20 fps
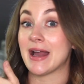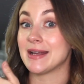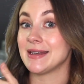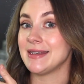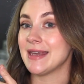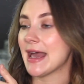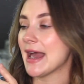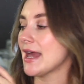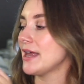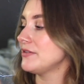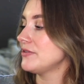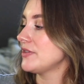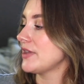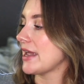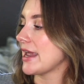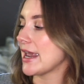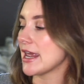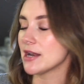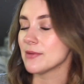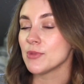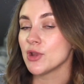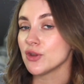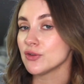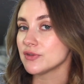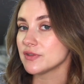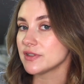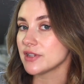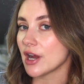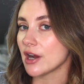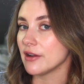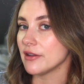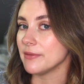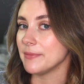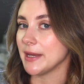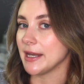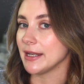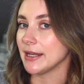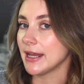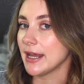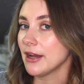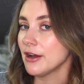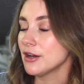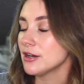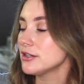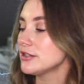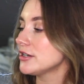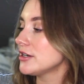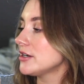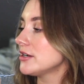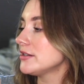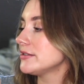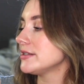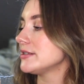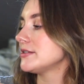Again, the animals are the main characters.